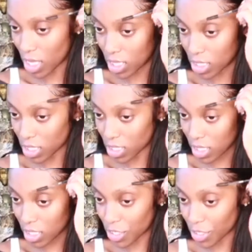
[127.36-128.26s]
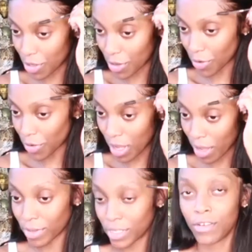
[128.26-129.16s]
just to let you know, I
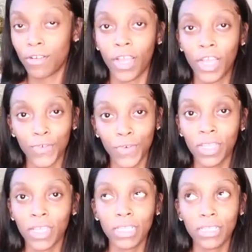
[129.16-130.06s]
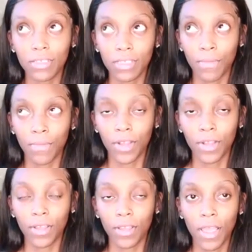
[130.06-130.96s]
was graduating in
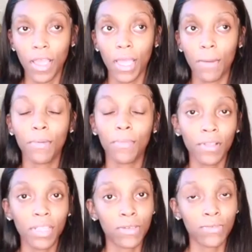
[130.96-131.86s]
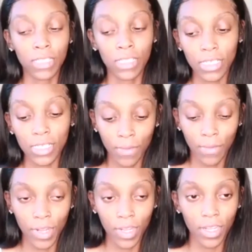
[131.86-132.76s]
December. My birthday was in
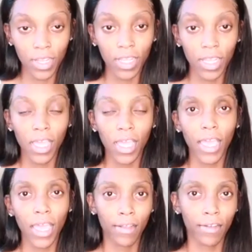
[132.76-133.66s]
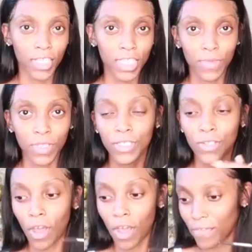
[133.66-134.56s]
December, and Christmas. So
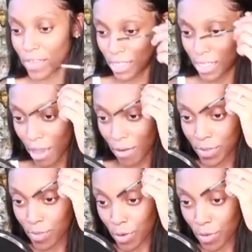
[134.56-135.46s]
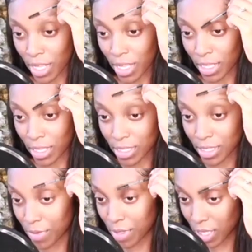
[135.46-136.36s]
obviously I was broke and I needed
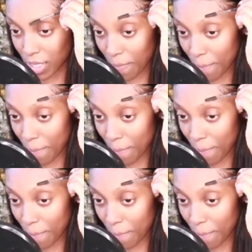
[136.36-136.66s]
some money.